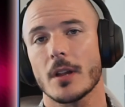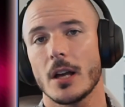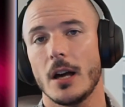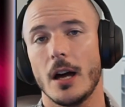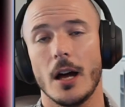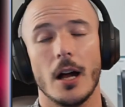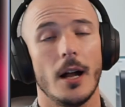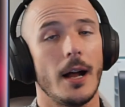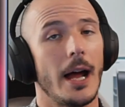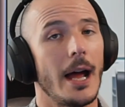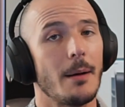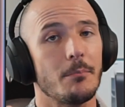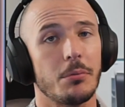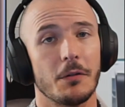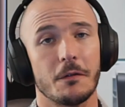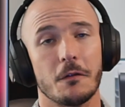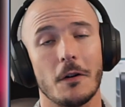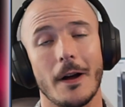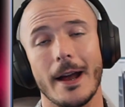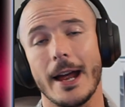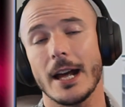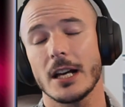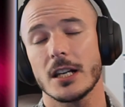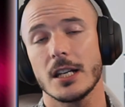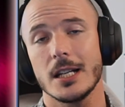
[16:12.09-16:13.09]

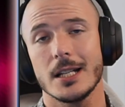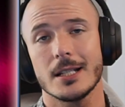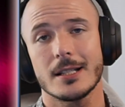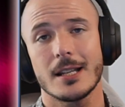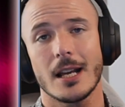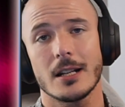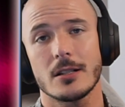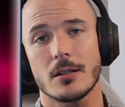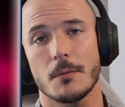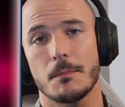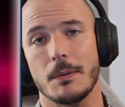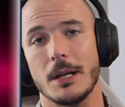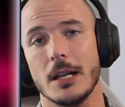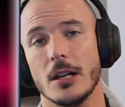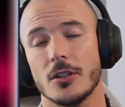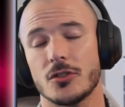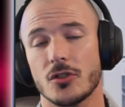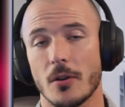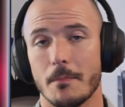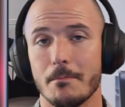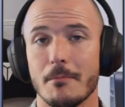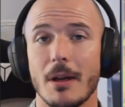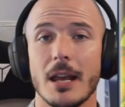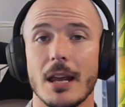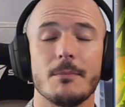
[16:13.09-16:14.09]
Amplify Agony setup here
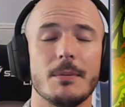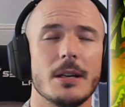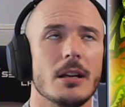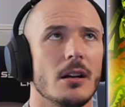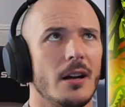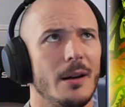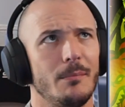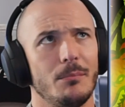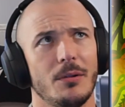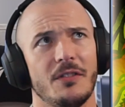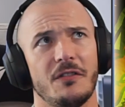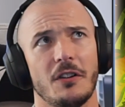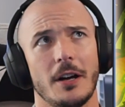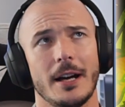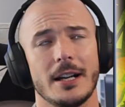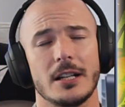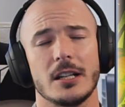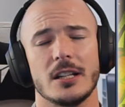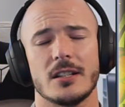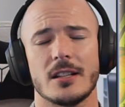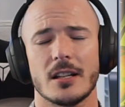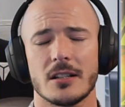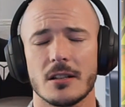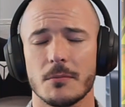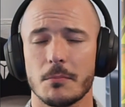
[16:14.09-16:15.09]
to maybe Amplify
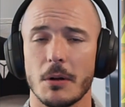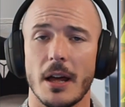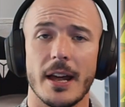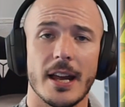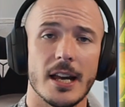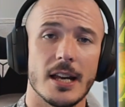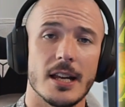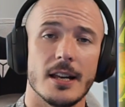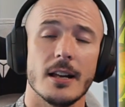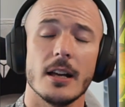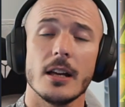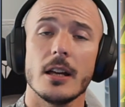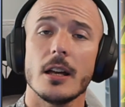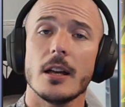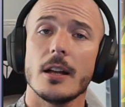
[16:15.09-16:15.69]
Agony setup, a